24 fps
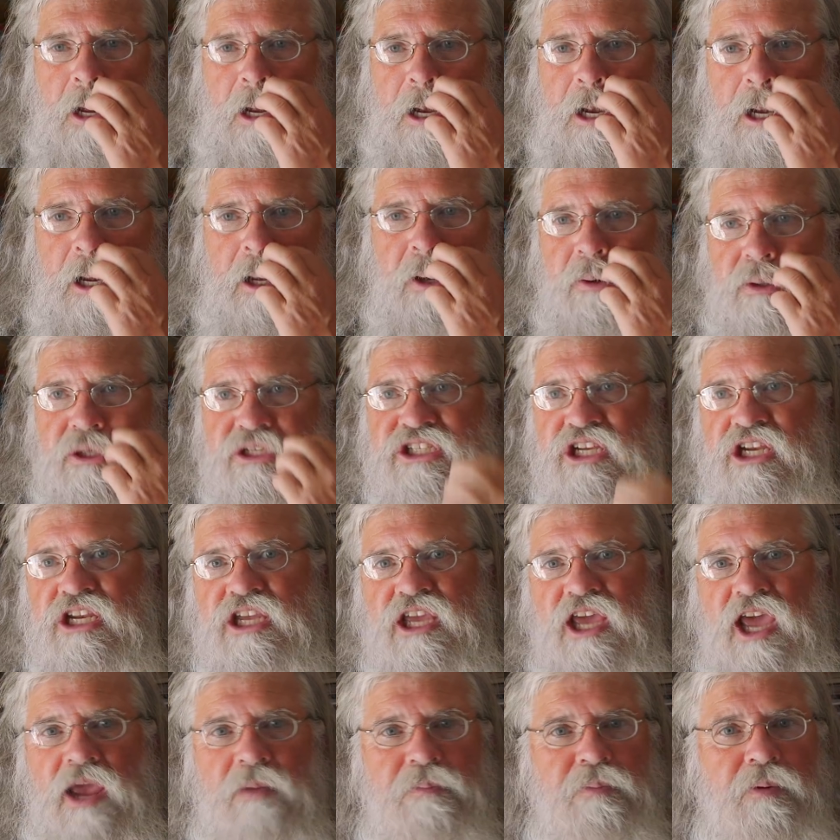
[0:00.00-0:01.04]
I was
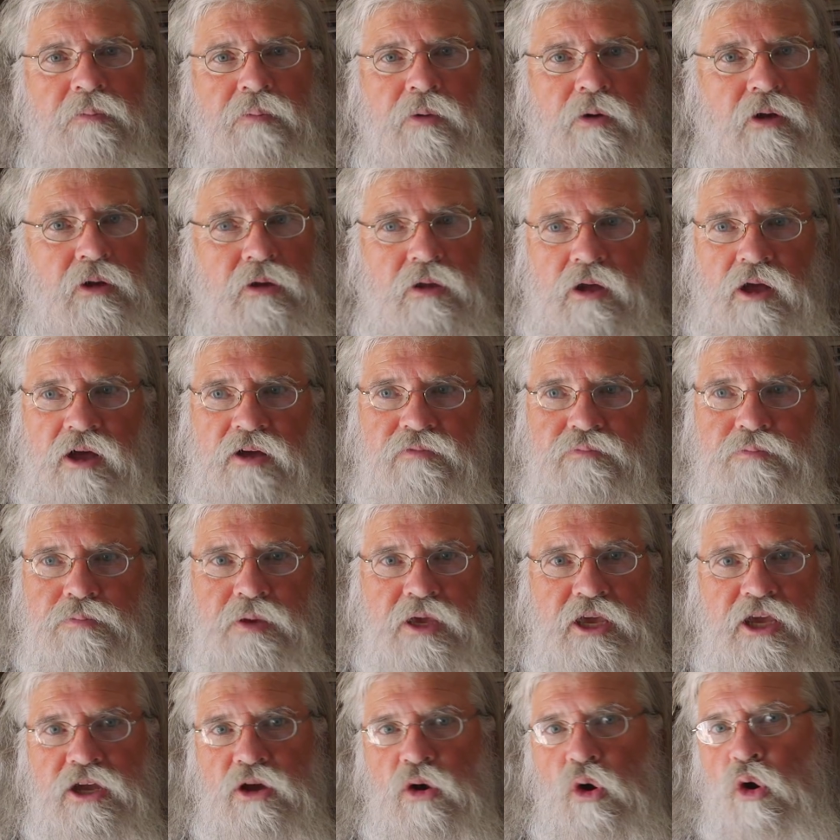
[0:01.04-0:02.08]
incapable of
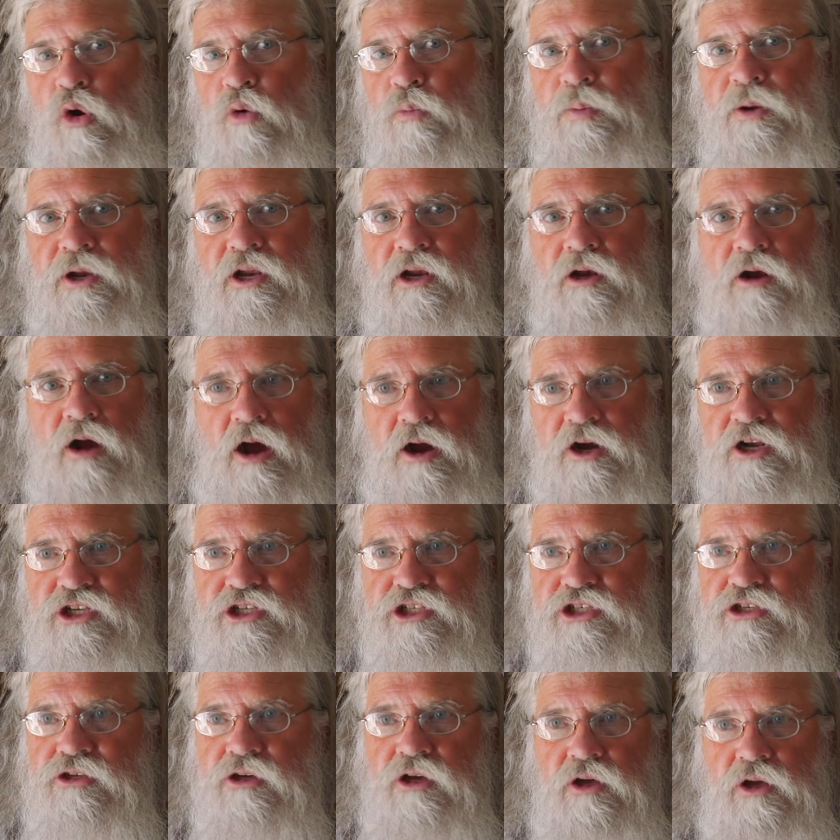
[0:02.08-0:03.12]
being open and
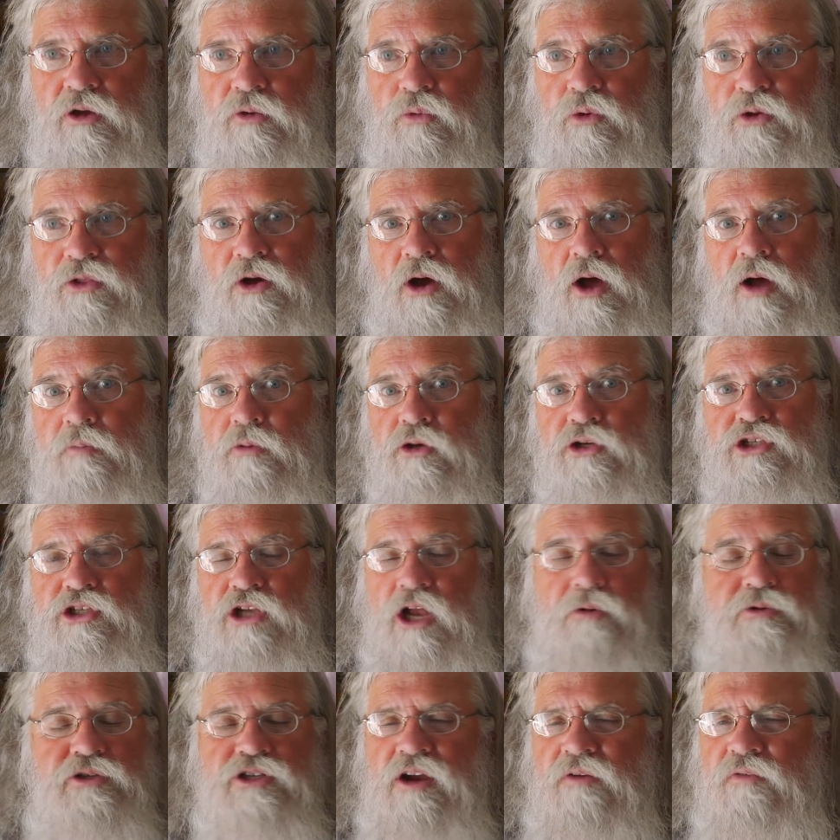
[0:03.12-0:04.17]
honest with almost,
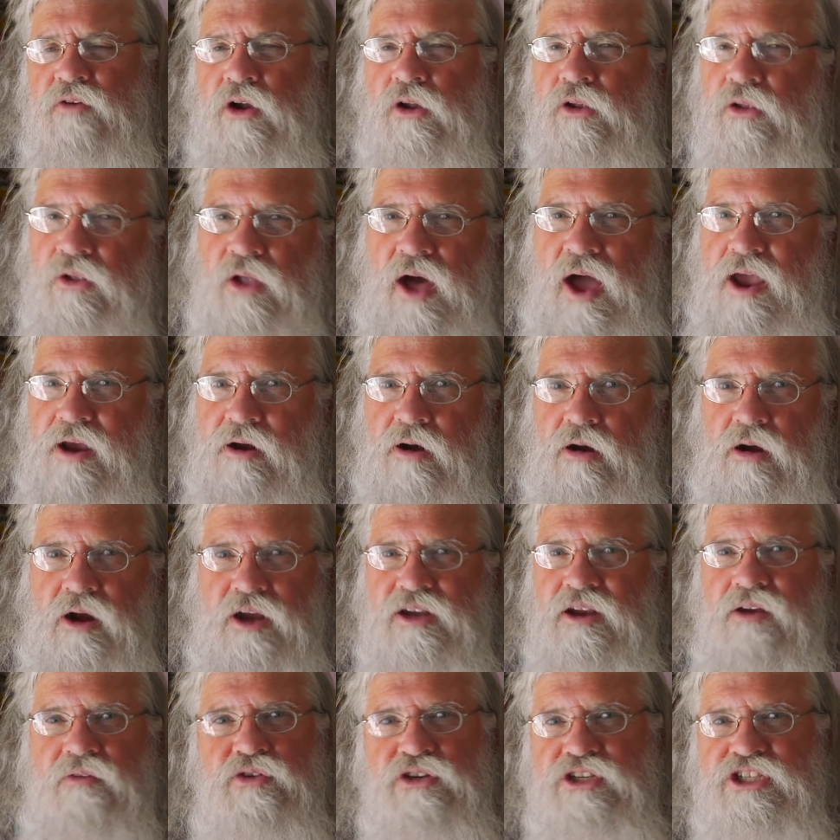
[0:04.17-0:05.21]
I was never a liar, I
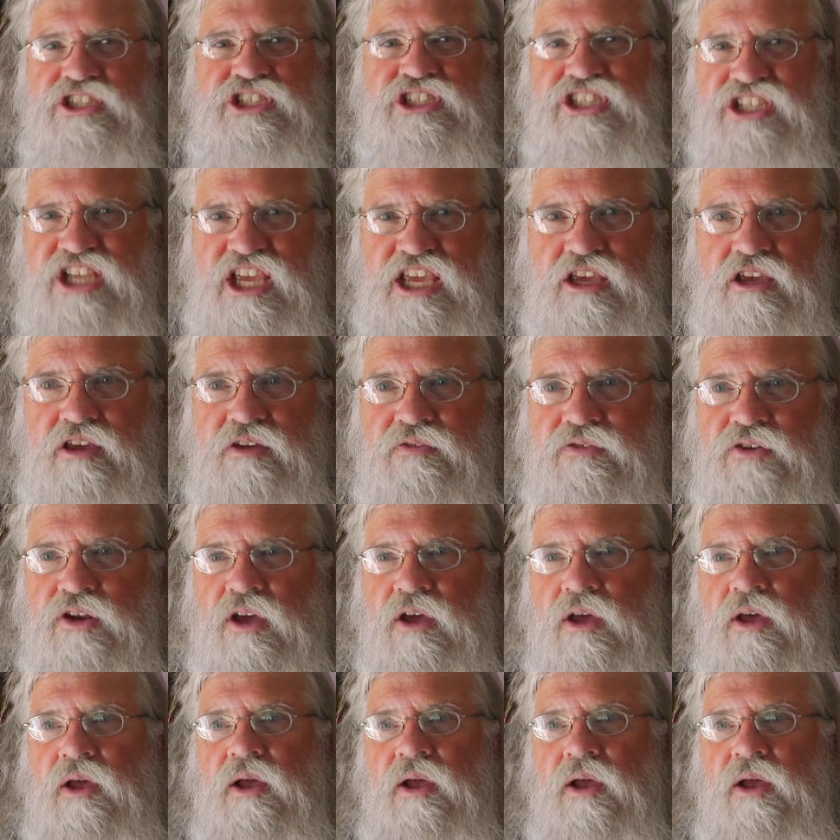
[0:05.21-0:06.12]
never deceived.